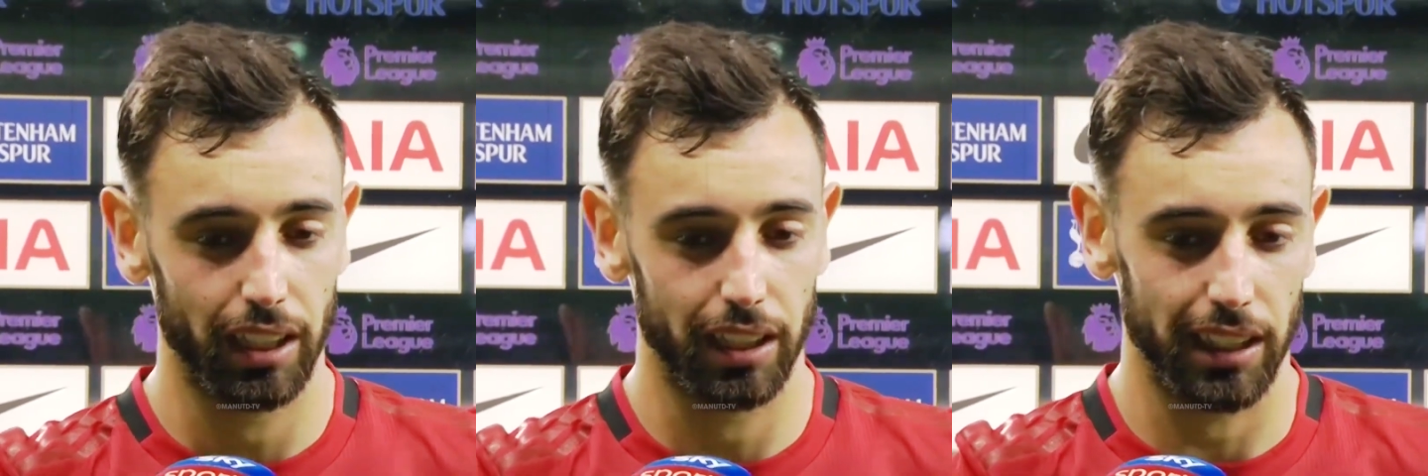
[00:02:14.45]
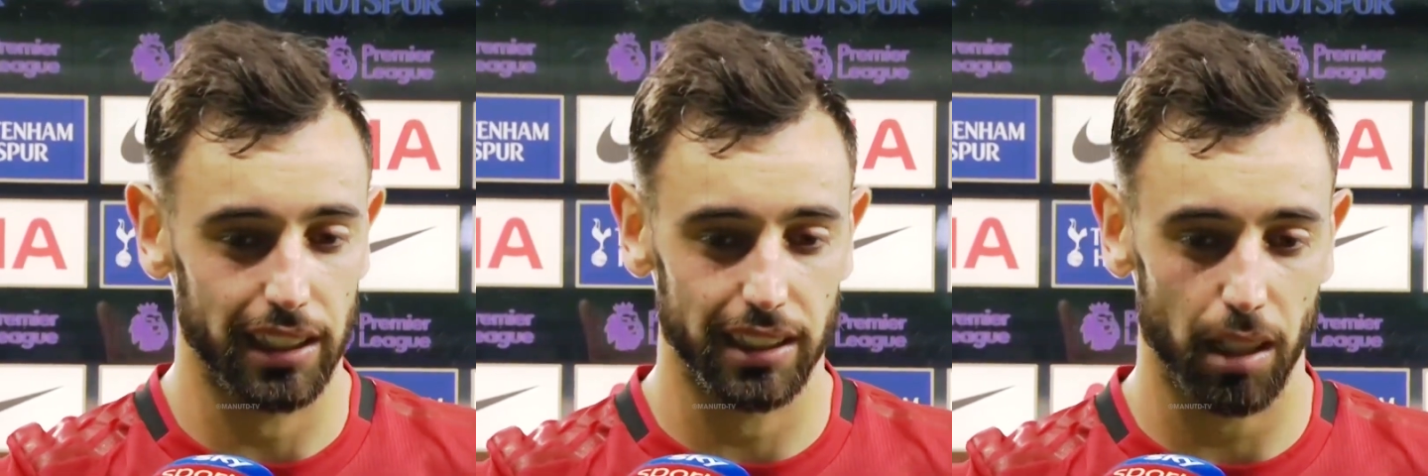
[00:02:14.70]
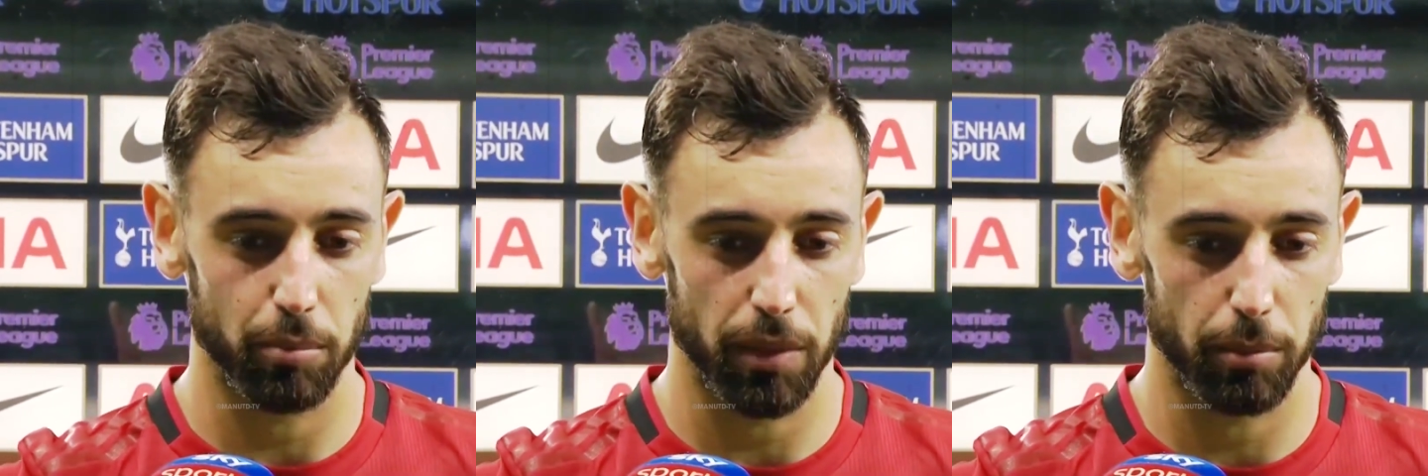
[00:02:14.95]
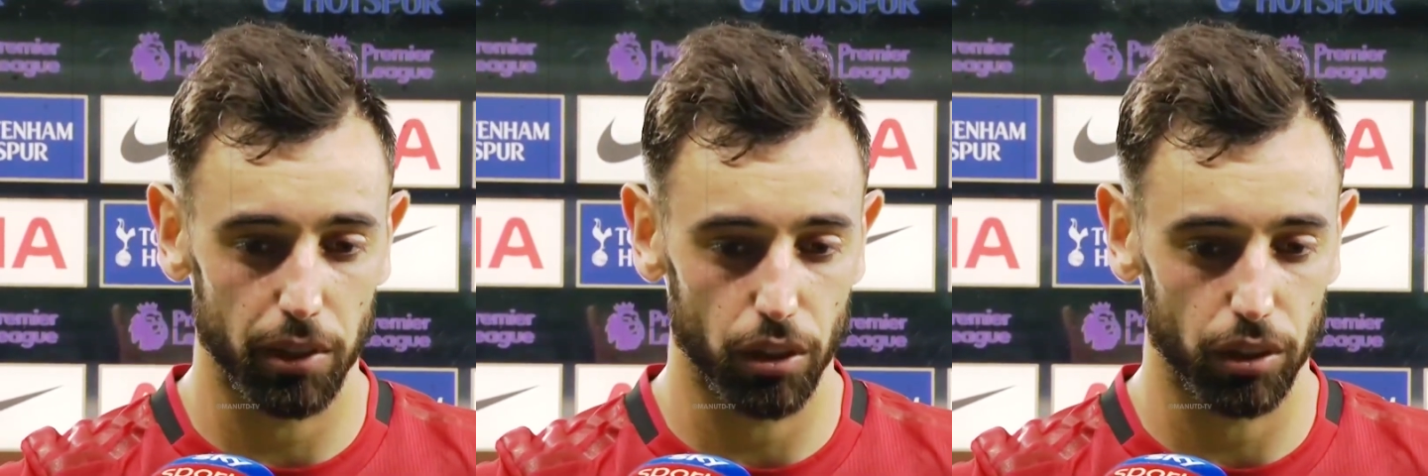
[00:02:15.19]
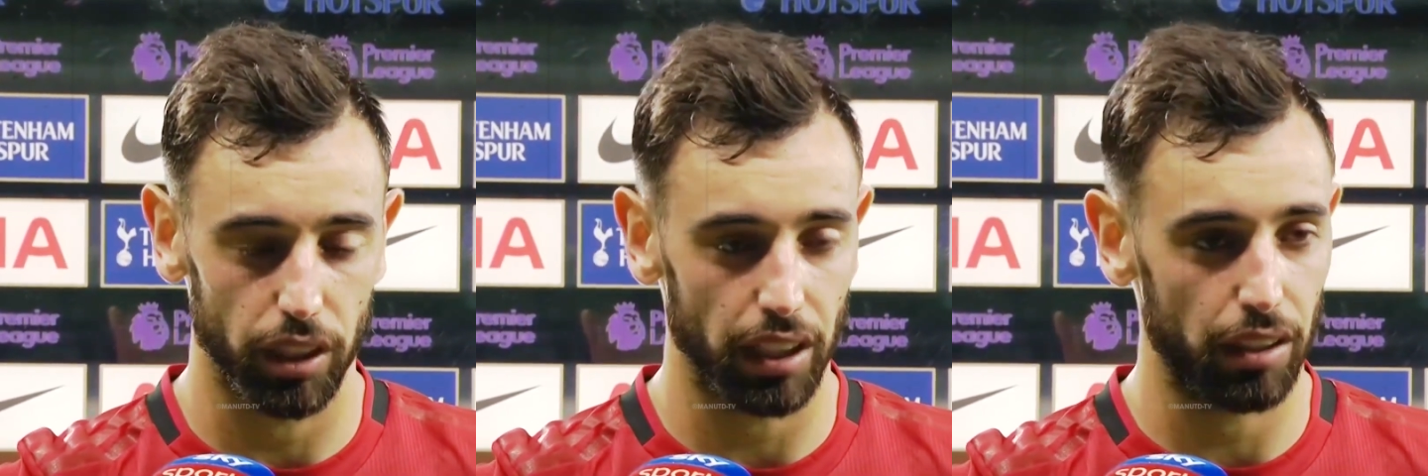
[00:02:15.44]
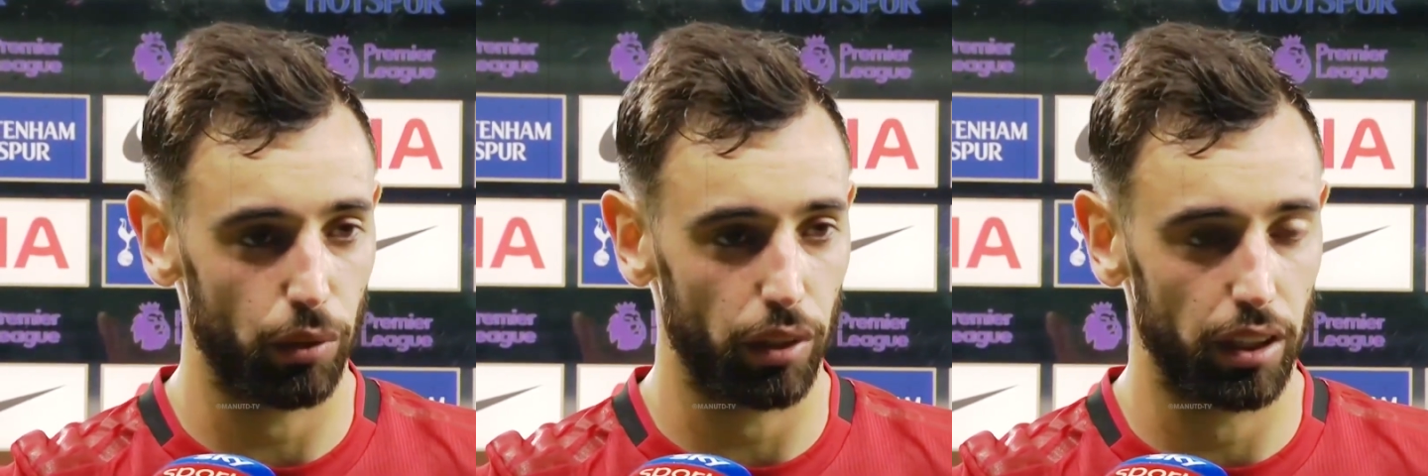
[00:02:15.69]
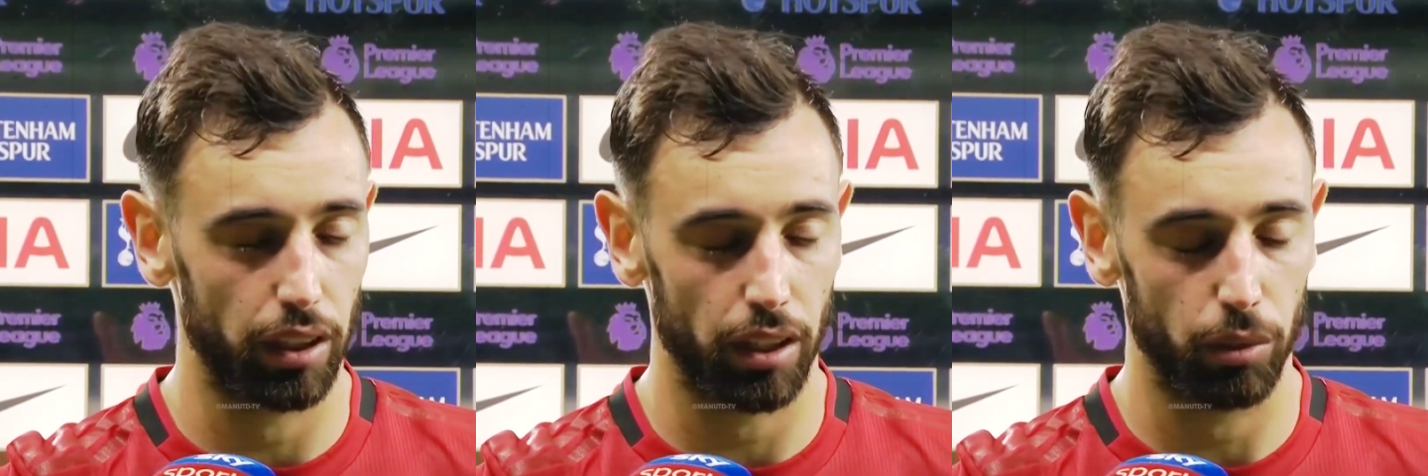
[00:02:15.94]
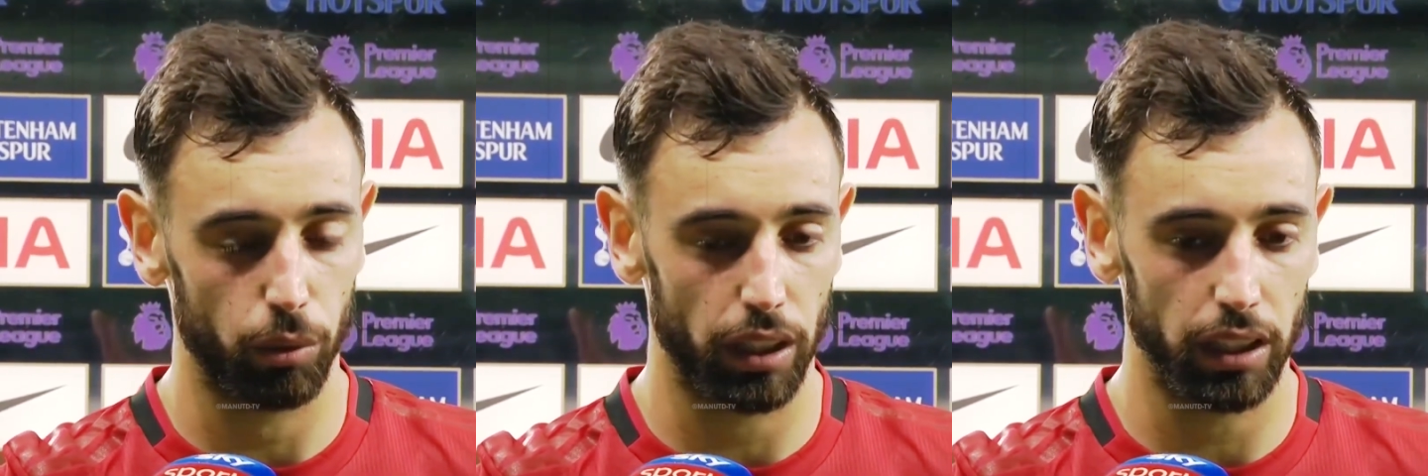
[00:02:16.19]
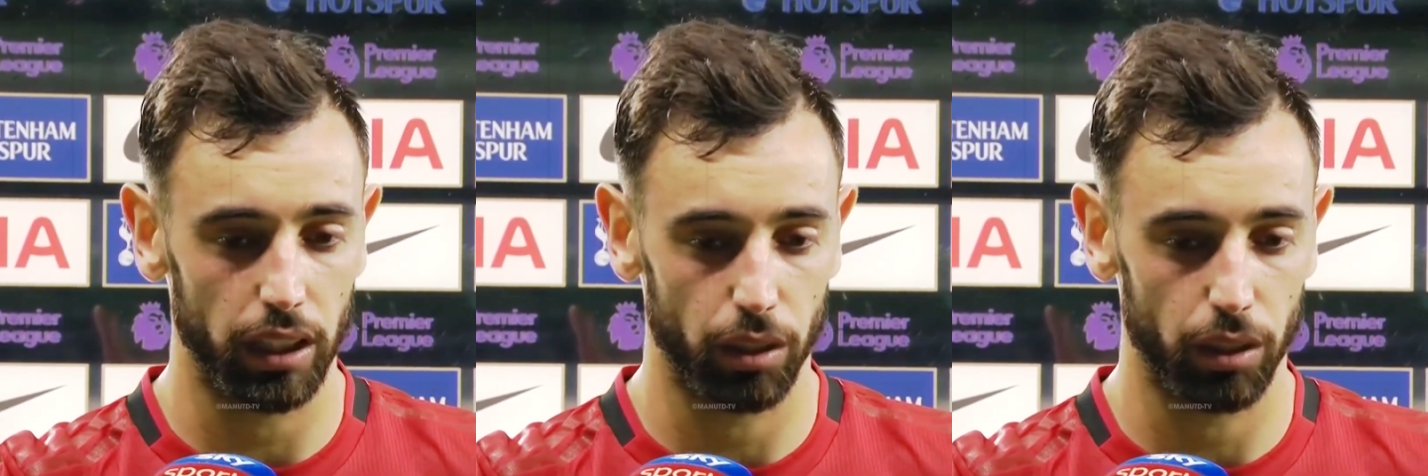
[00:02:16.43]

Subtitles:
Next time, maybe shoot another one.